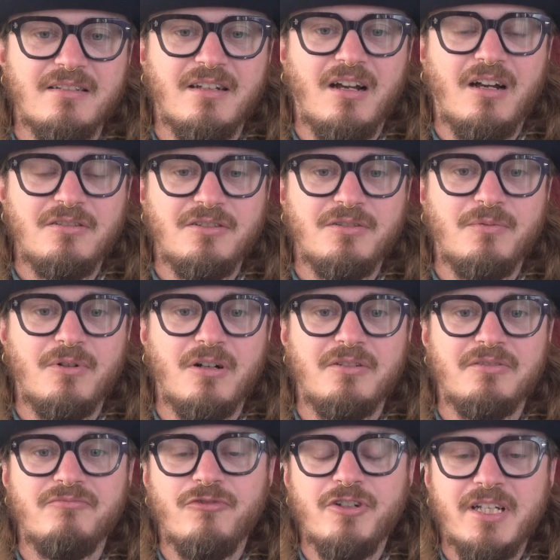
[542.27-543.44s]
underworld
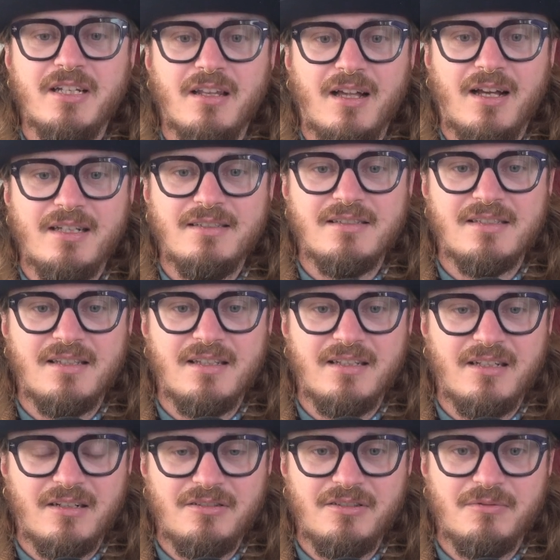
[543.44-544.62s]
and realize that the
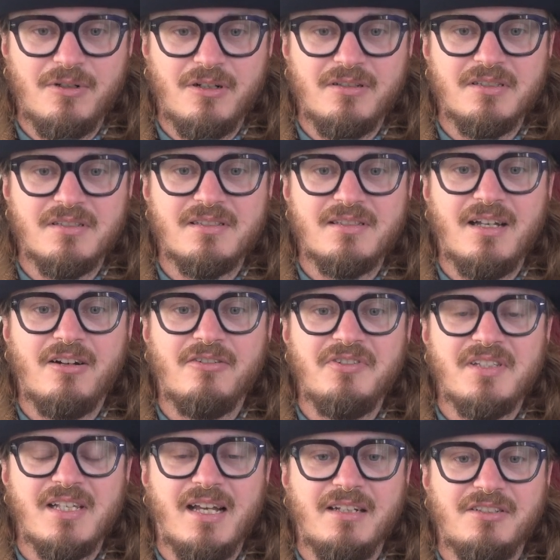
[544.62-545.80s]
underworld itself
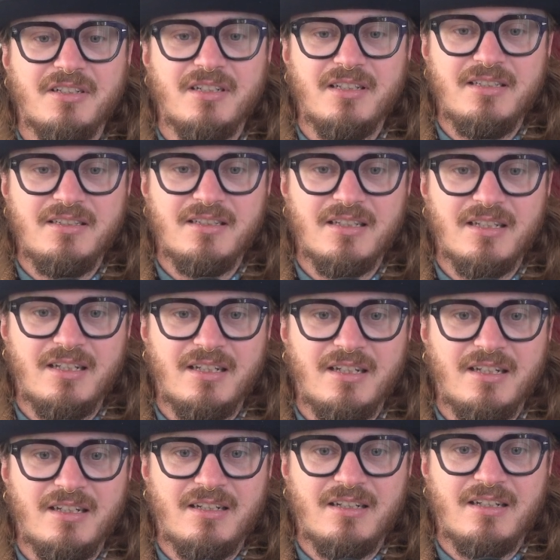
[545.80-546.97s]
is actually
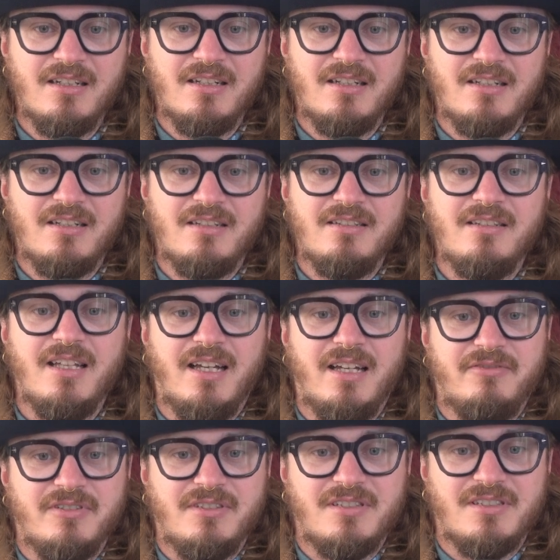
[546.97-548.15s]
the
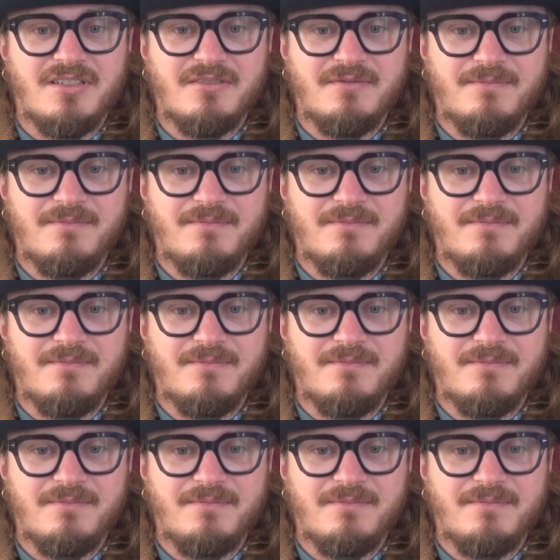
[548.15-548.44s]
heavens.